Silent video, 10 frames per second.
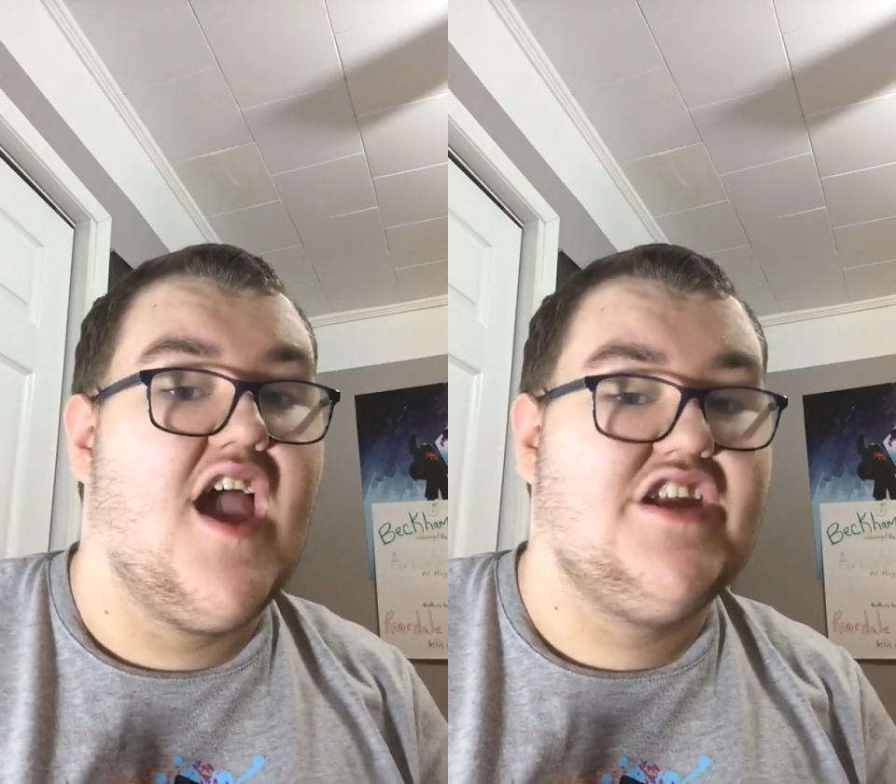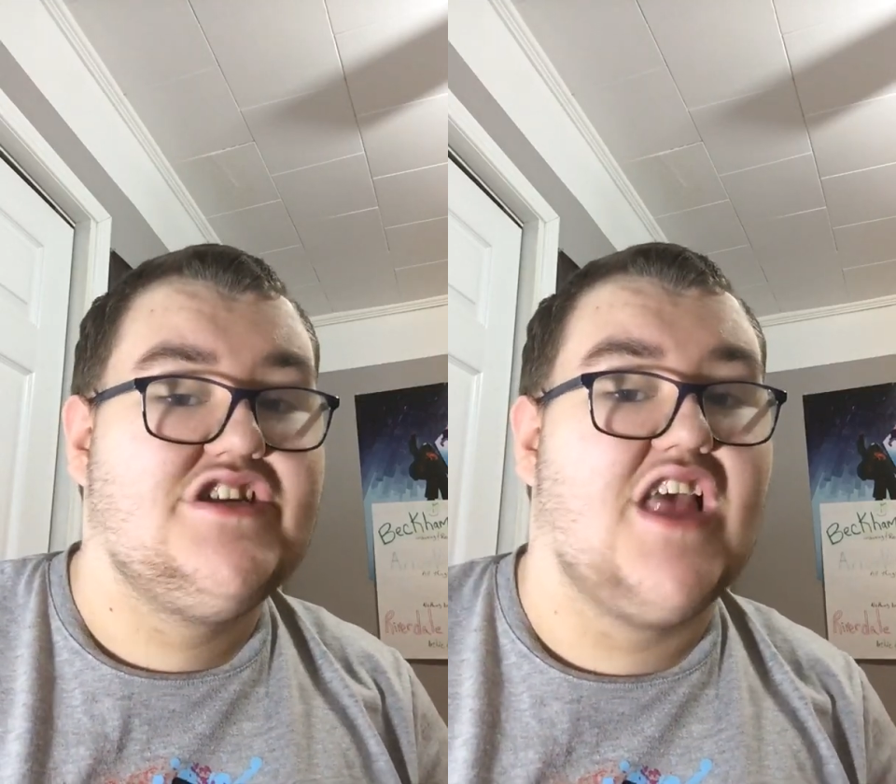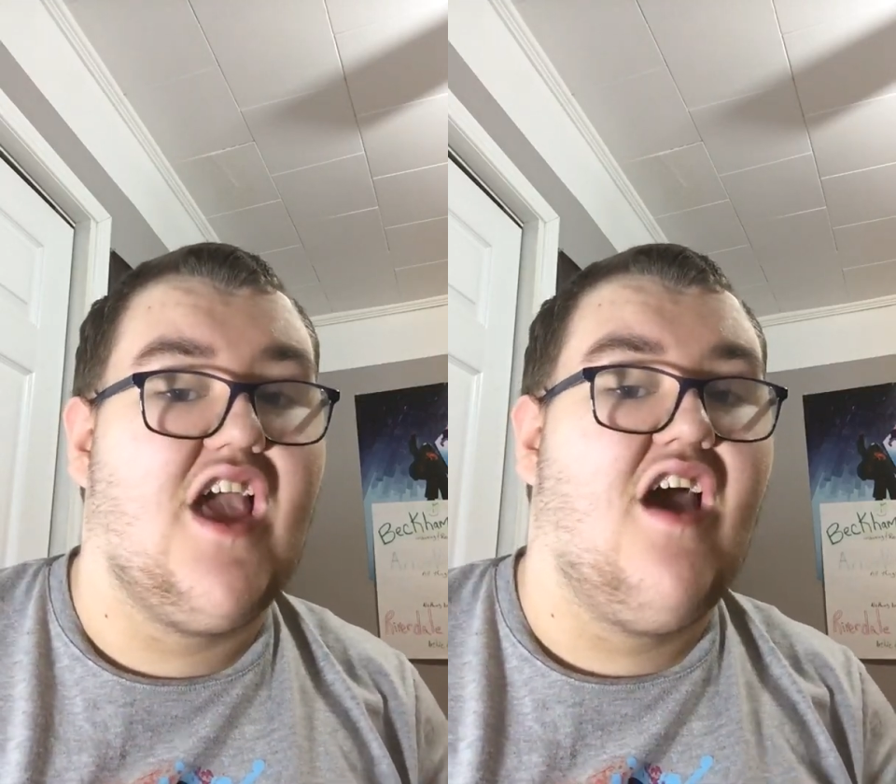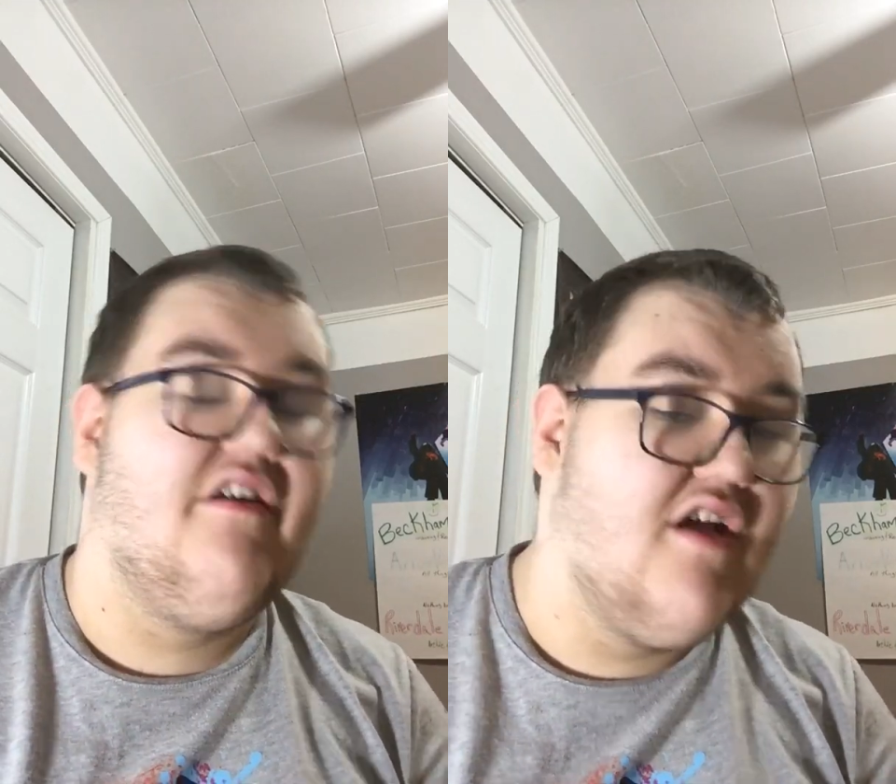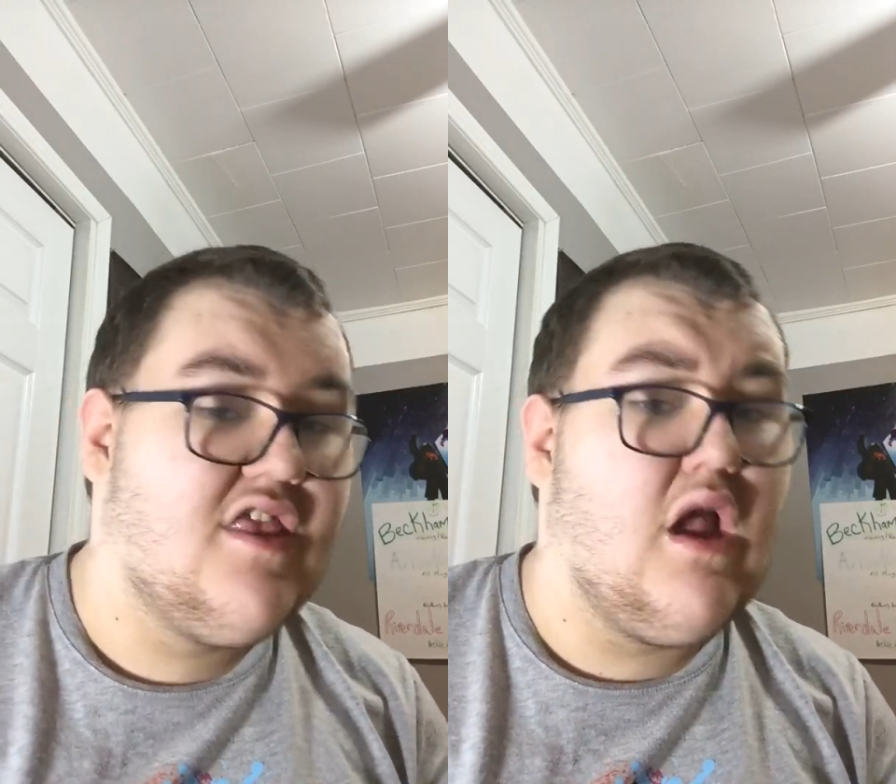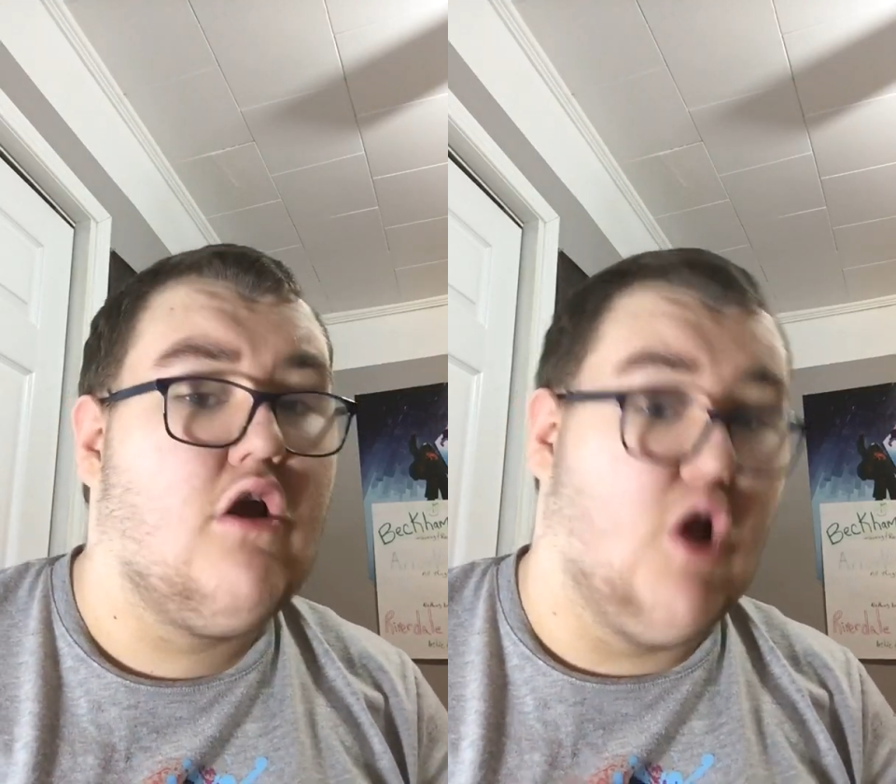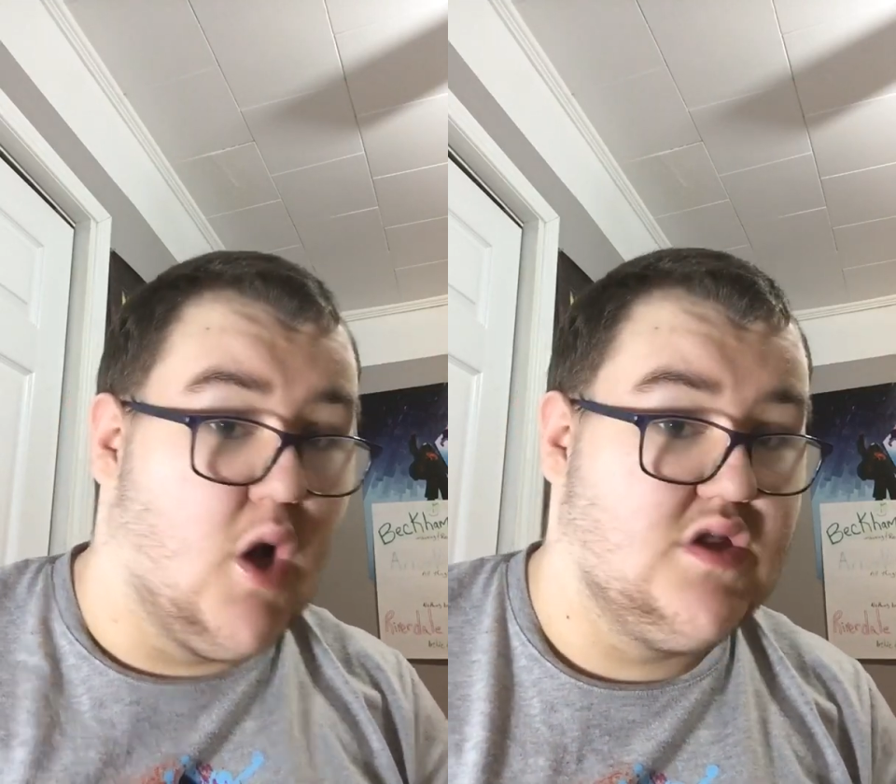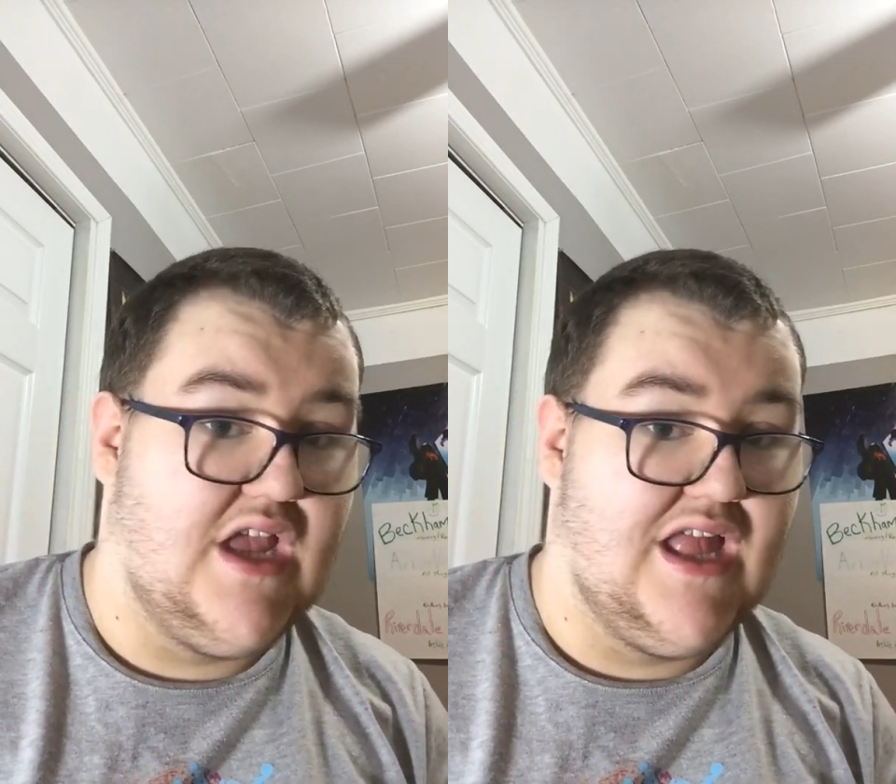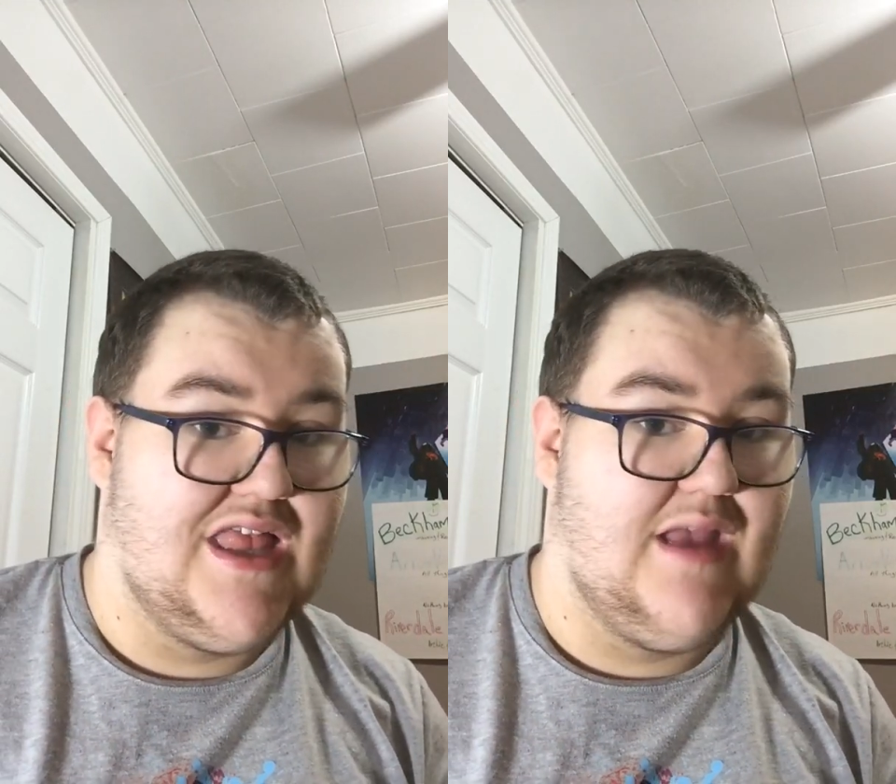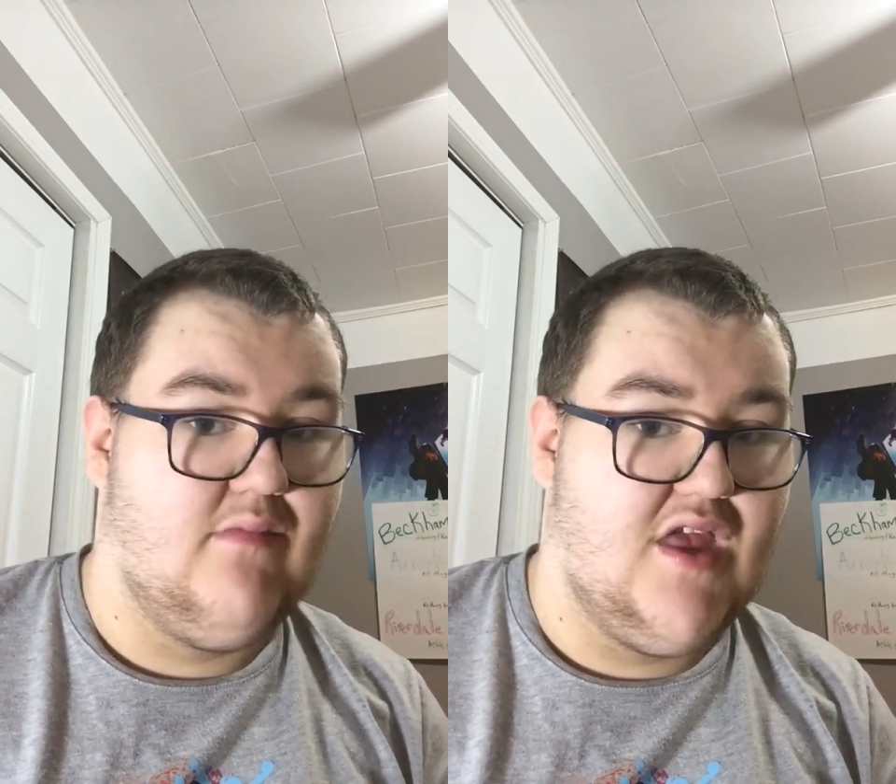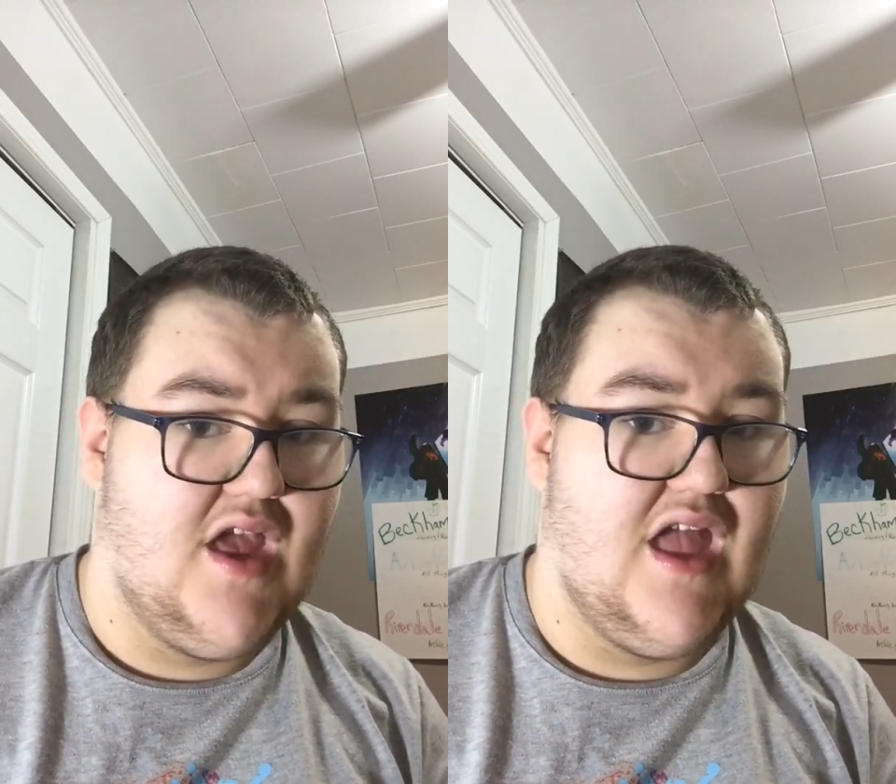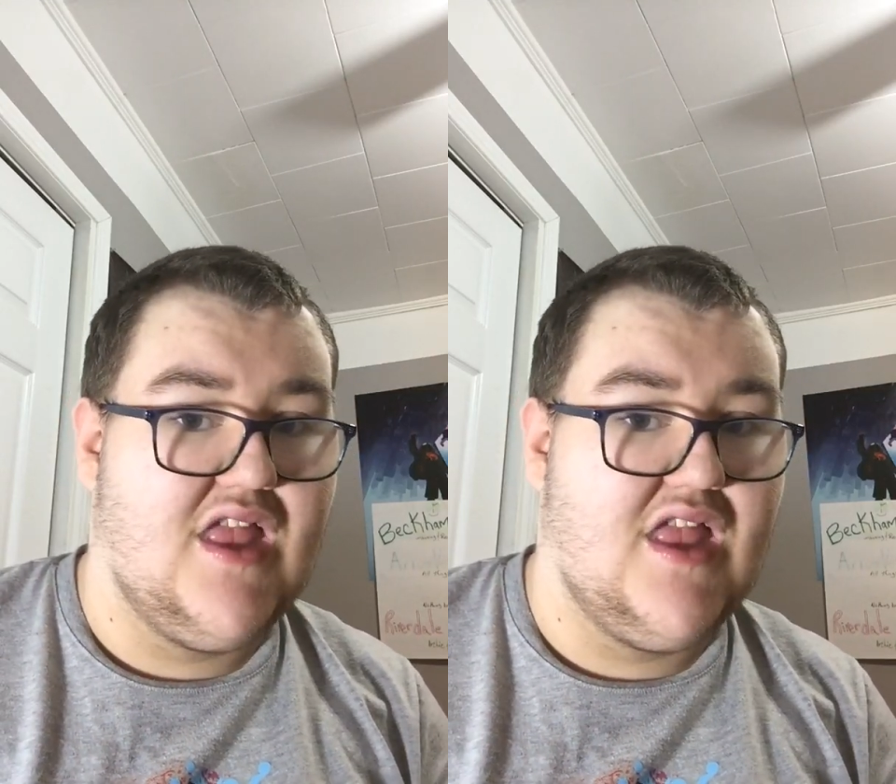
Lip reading: And she's like, let's start our own dance team, Tia.